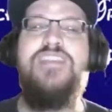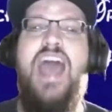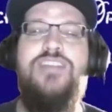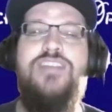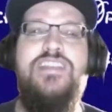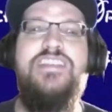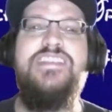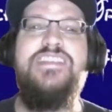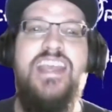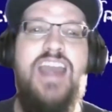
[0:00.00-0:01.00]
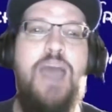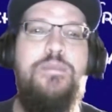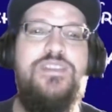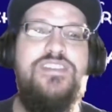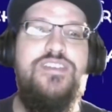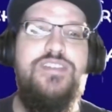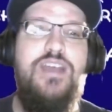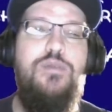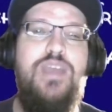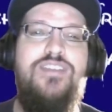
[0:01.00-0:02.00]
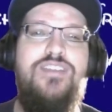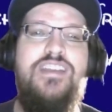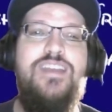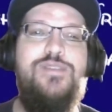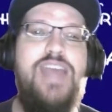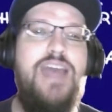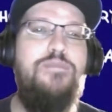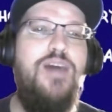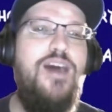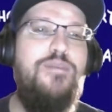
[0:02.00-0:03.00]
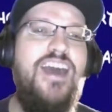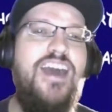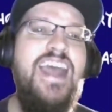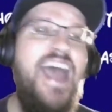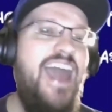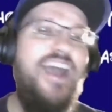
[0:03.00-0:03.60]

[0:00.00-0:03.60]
actually the second episode that we ever did. We had Bob on, and I